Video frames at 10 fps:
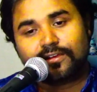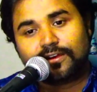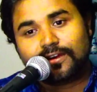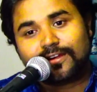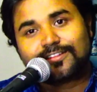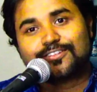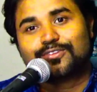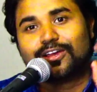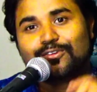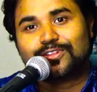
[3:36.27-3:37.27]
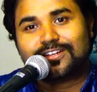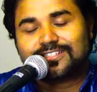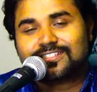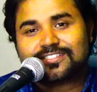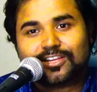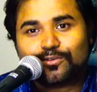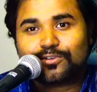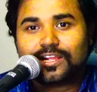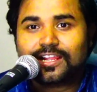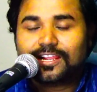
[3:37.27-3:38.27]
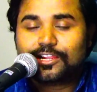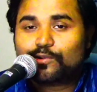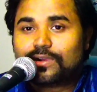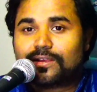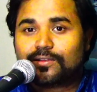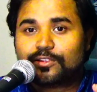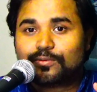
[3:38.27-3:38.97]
Like this, or how does it sound? You can